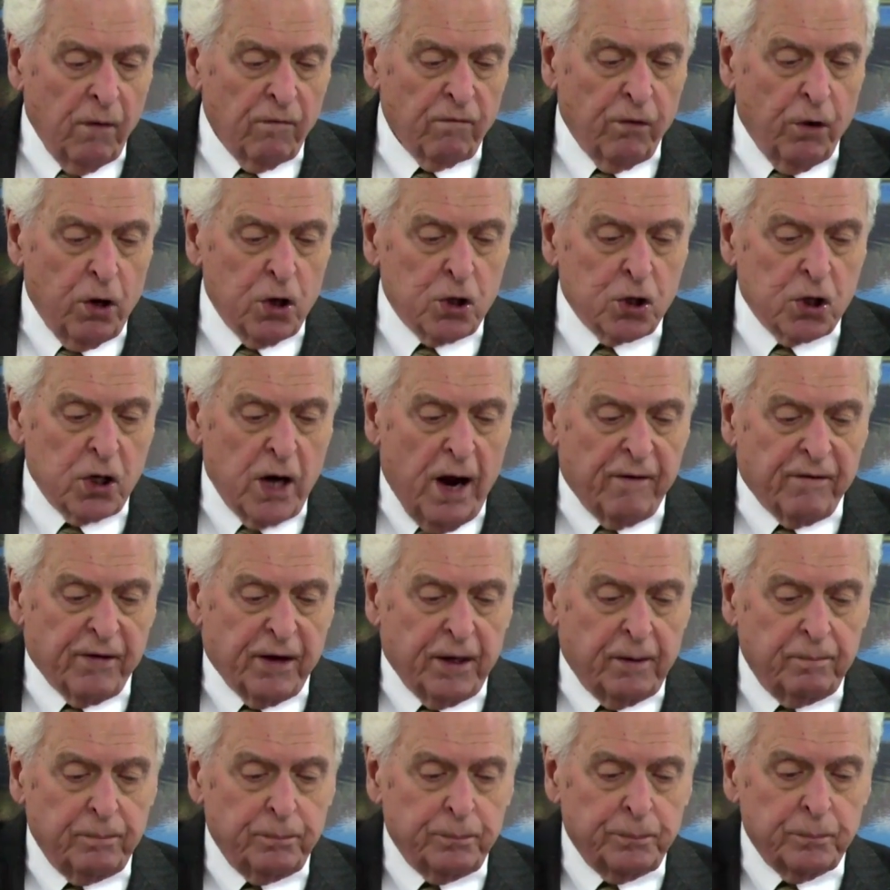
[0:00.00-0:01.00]
Verse
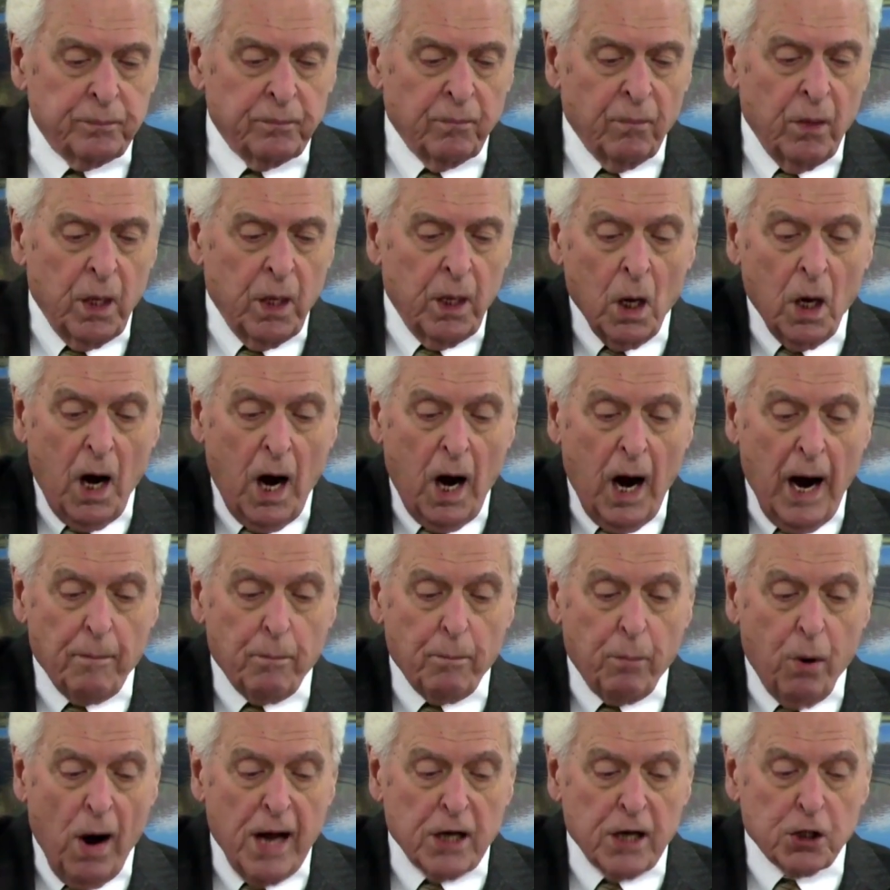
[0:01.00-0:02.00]
7, I
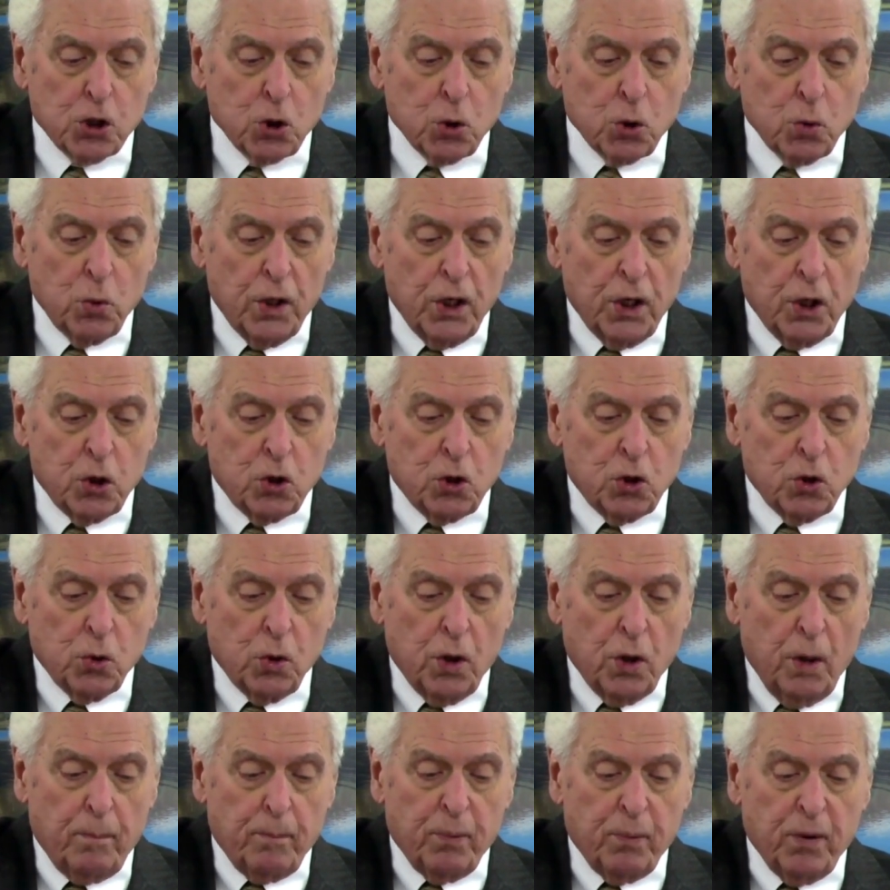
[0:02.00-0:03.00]
brought you
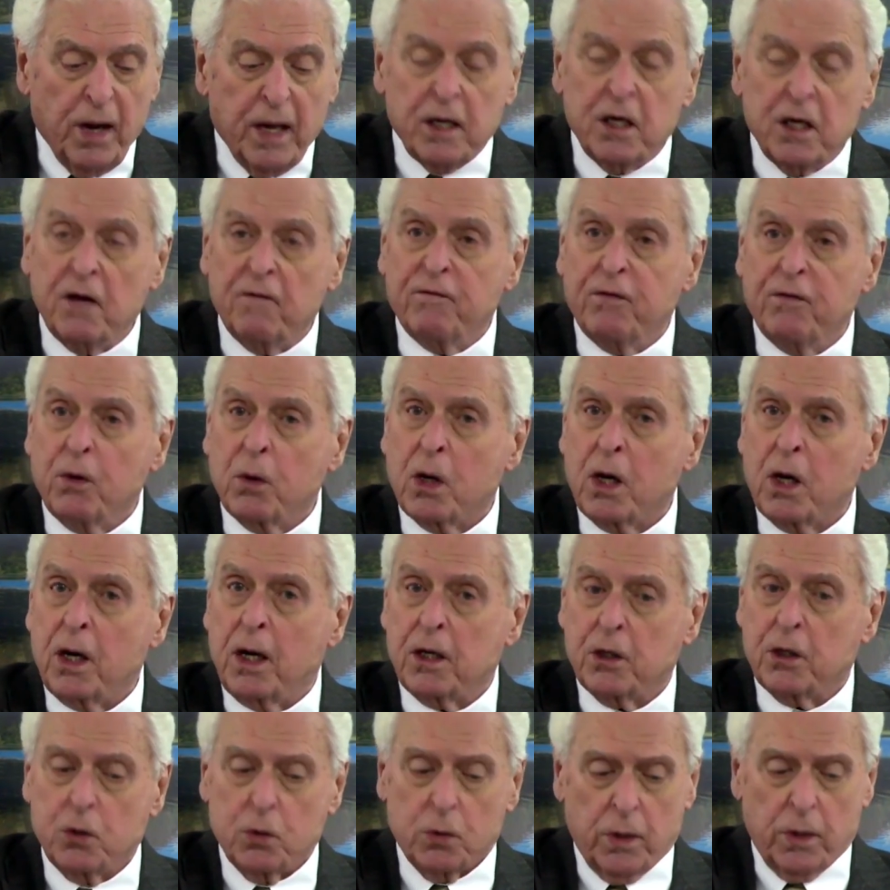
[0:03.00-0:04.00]
into a plentiful
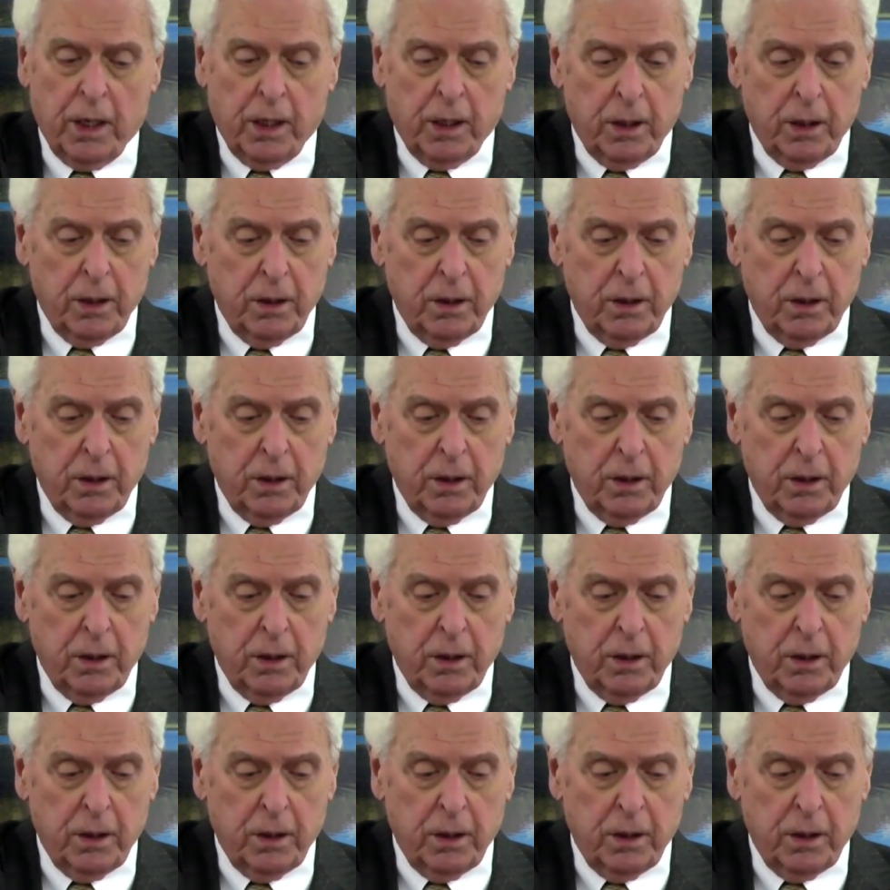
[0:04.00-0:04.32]
country